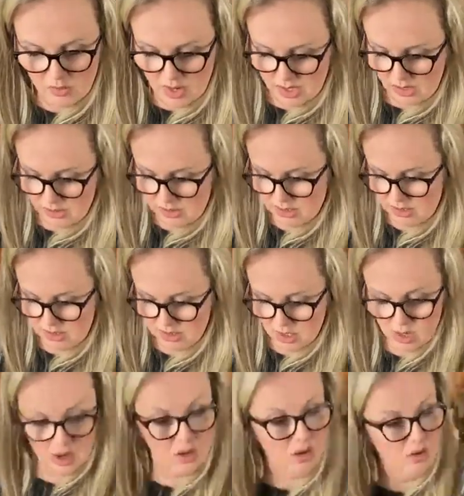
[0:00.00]
All right,
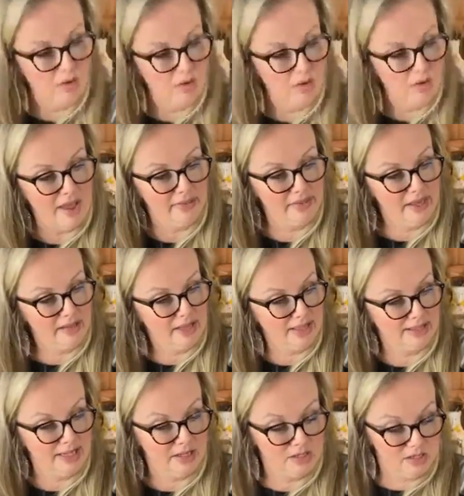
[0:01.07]
so I think that's
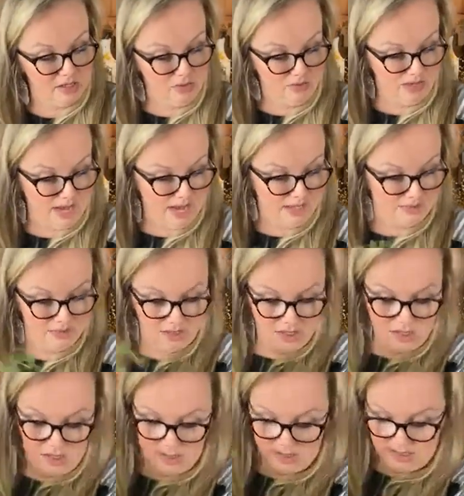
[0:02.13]
it. Now you can add
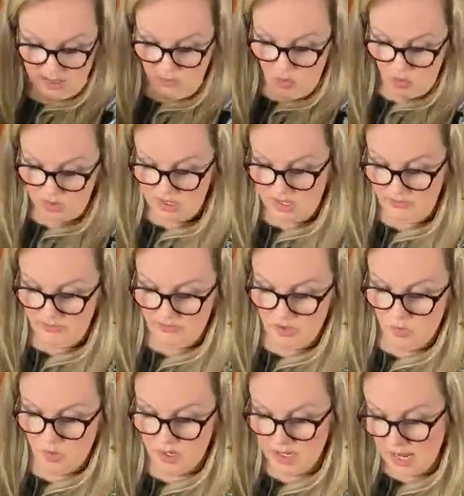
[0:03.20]
some more stuff. If you
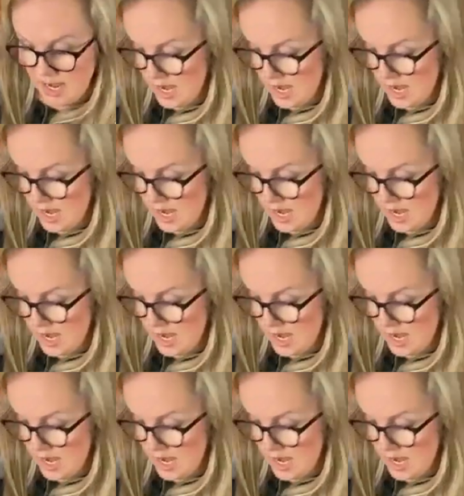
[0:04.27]
wanted to